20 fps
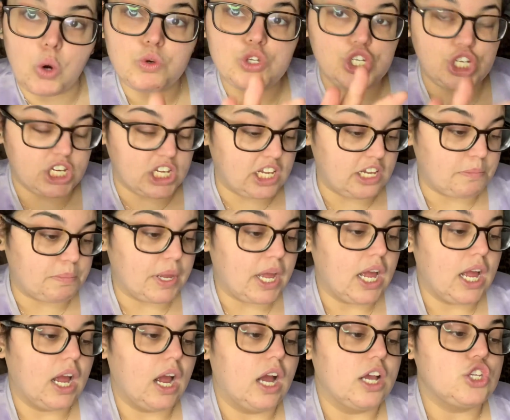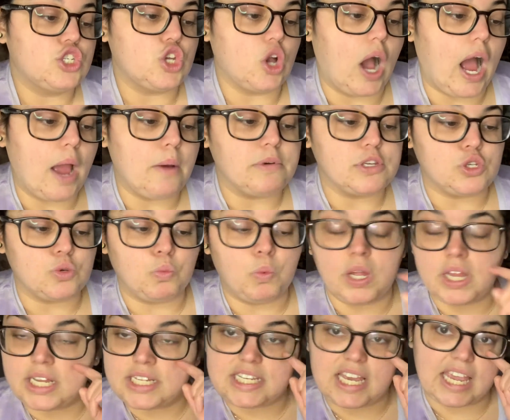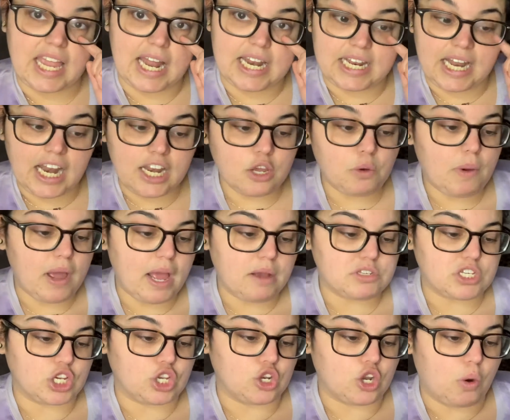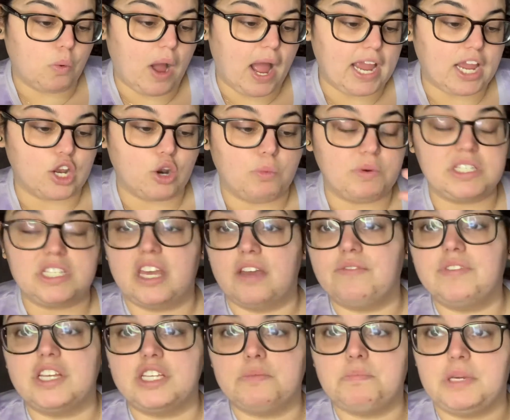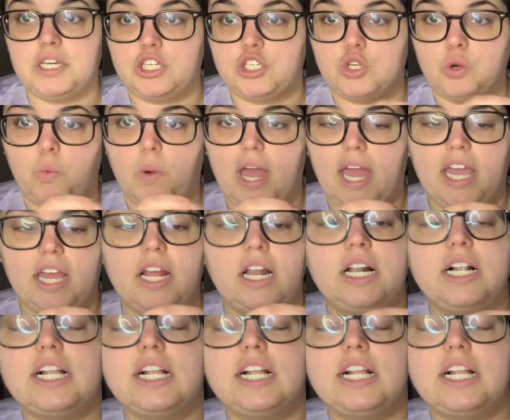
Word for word: cheap. So I was willing to get it anyway. I was like, you know what? I can always give this piece away.